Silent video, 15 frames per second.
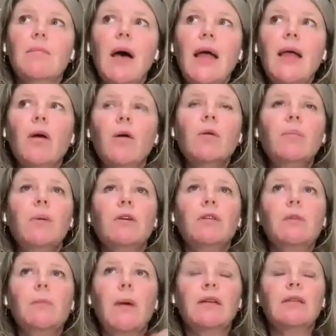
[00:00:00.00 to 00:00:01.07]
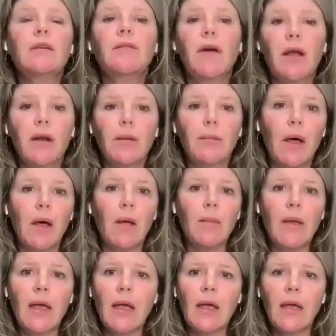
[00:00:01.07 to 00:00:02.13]
my own perspective on
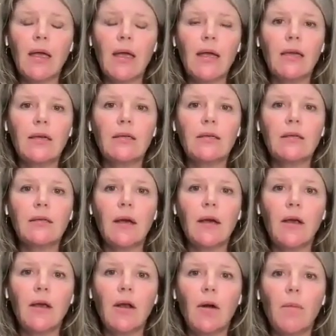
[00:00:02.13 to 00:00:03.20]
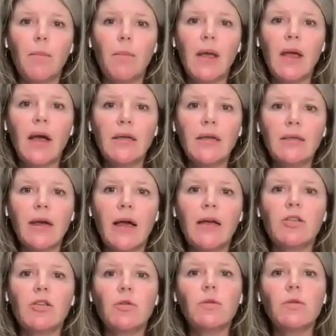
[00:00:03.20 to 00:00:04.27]
embalming is, you know, because I
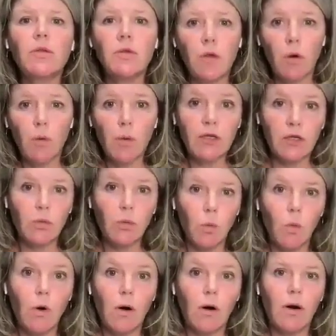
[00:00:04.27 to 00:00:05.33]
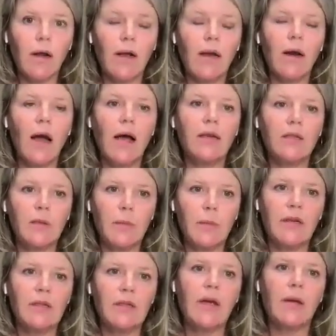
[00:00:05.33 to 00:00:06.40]
do so much work in
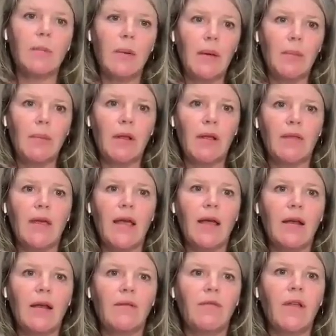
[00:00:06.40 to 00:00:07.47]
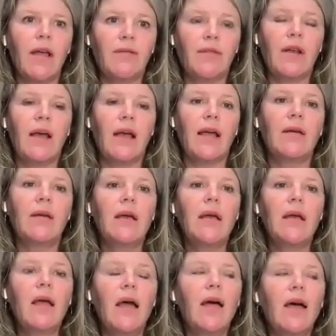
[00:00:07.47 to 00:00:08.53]
hospice and people at the end of life, and I
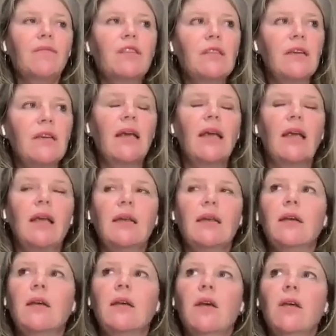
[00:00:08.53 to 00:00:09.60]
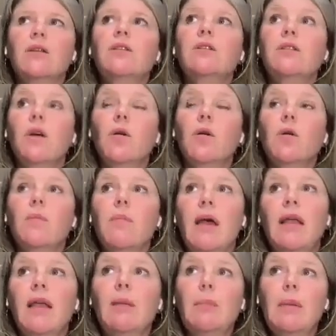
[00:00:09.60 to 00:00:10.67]
have seen so
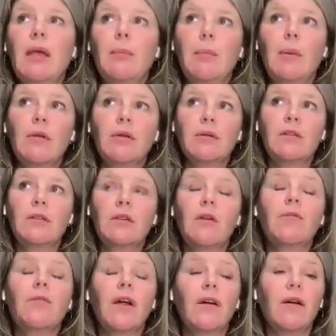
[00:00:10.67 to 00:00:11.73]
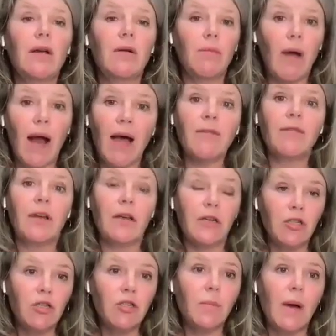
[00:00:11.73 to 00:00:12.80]
many people so very
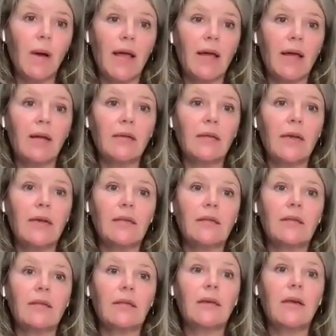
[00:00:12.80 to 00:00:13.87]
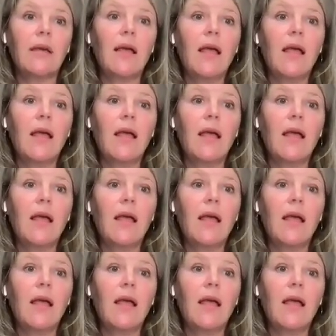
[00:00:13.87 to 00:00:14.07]
ravaged by illness,